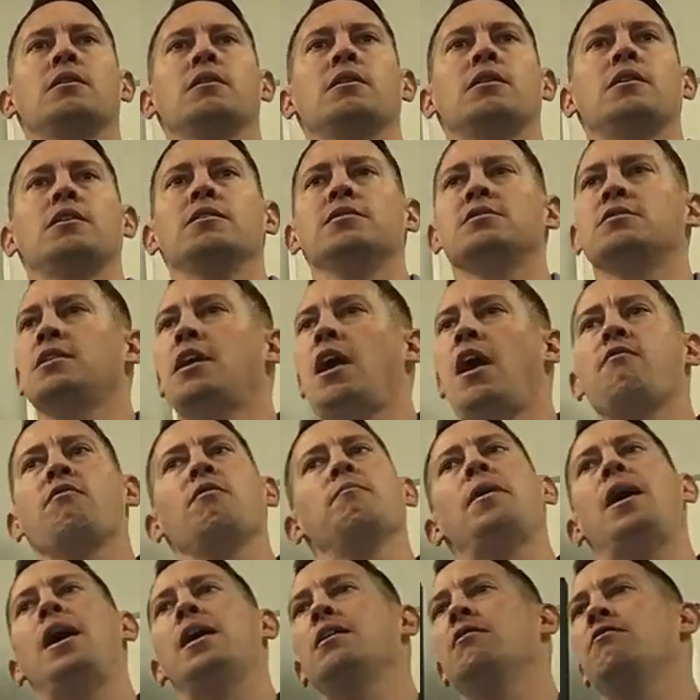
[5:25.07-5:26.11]
Because
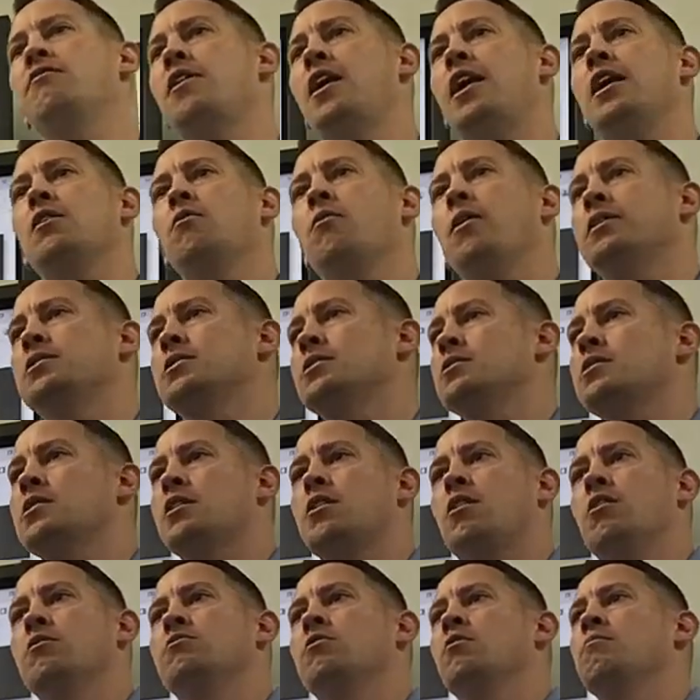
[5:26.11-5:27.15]
everybody evaluates as they
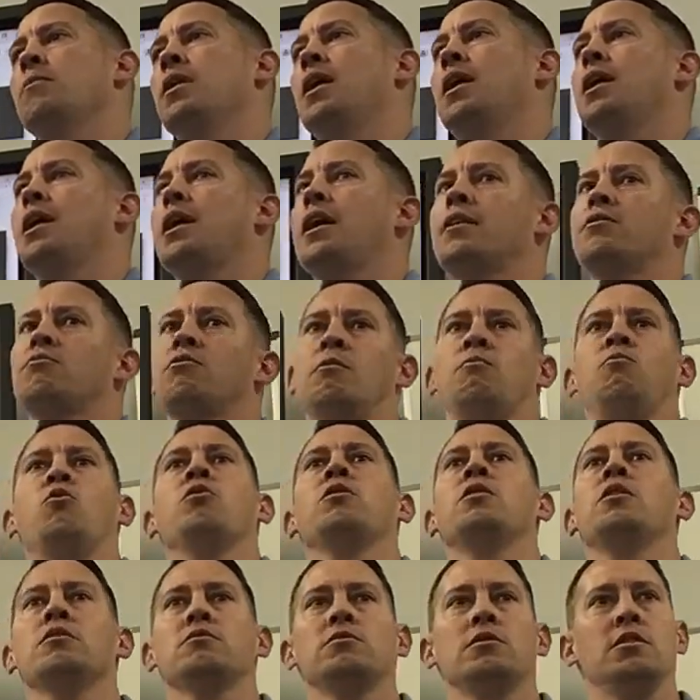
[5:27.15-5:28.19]
go through. Man, I got 3 more
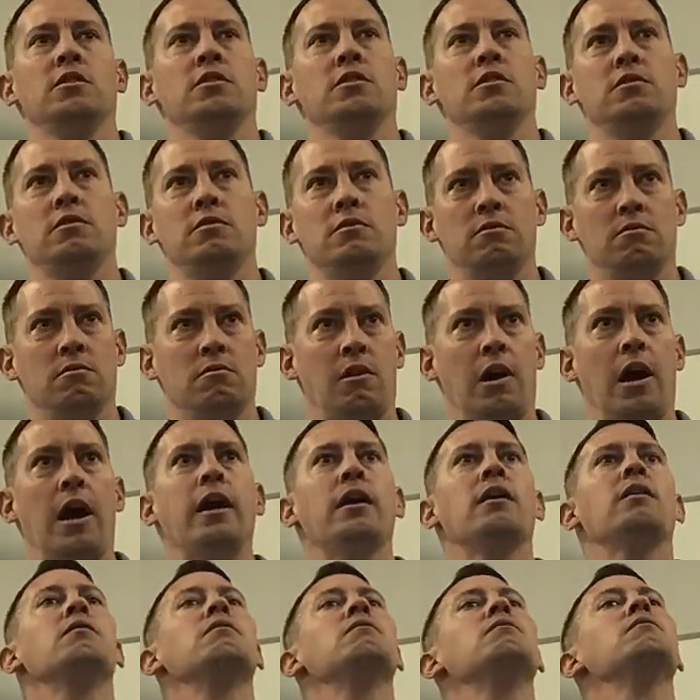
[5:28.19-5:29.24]
years of this,
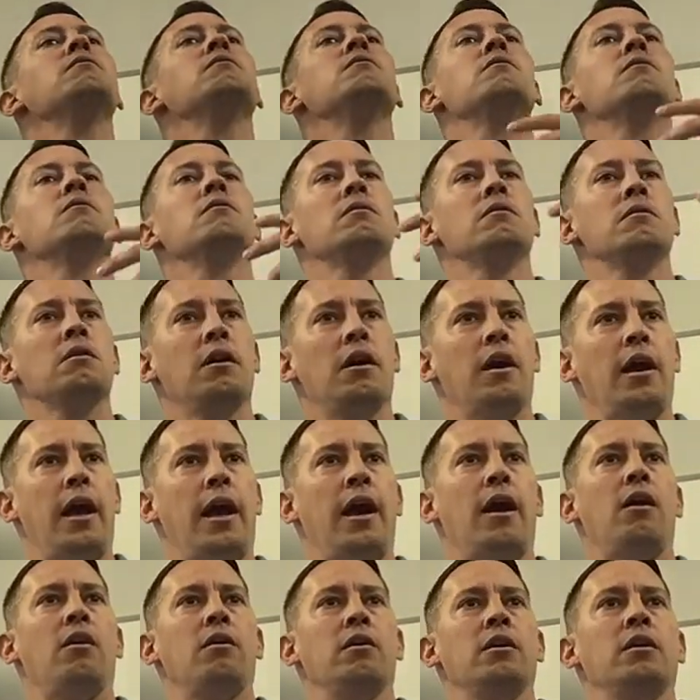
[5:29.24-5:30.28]
right?
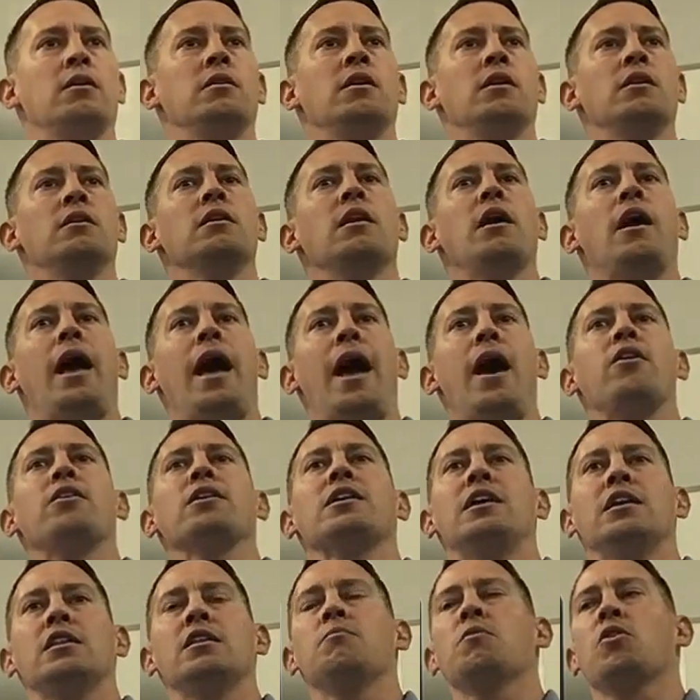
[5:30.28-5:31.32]
How to
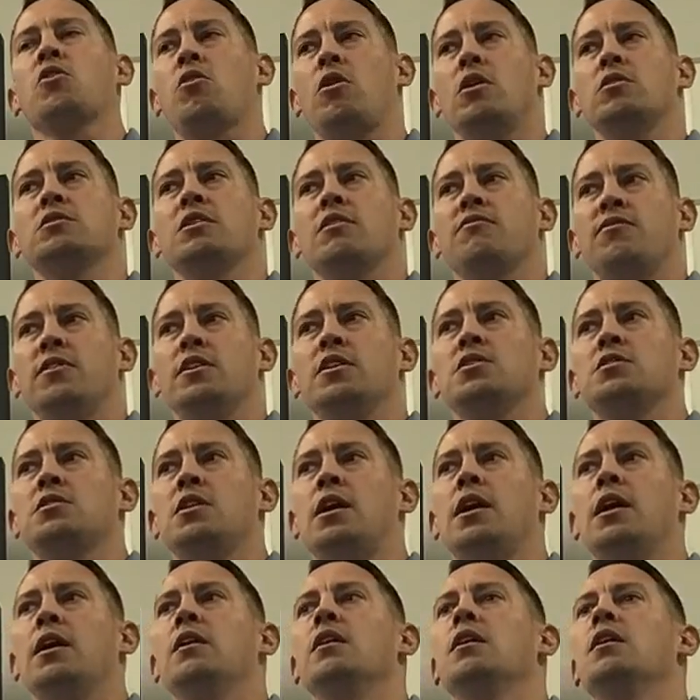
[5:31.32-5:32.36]
get them across that finish
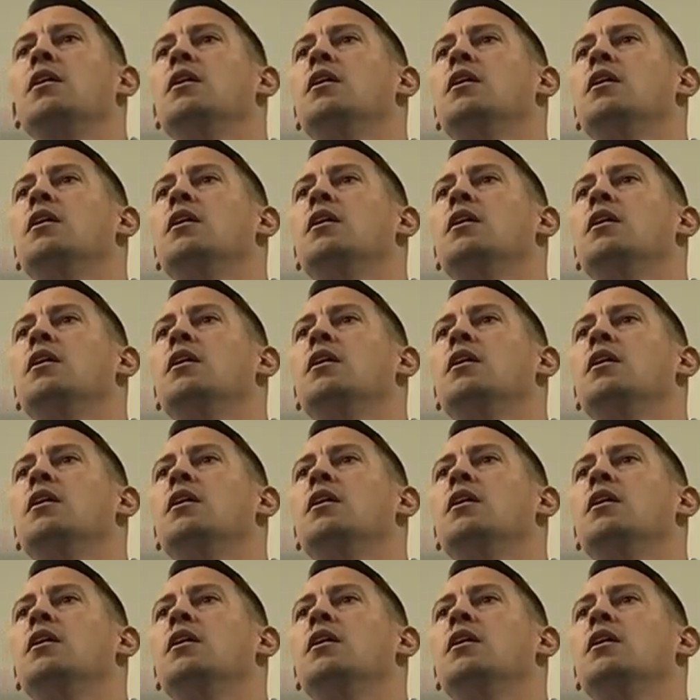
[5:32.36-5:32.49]
line.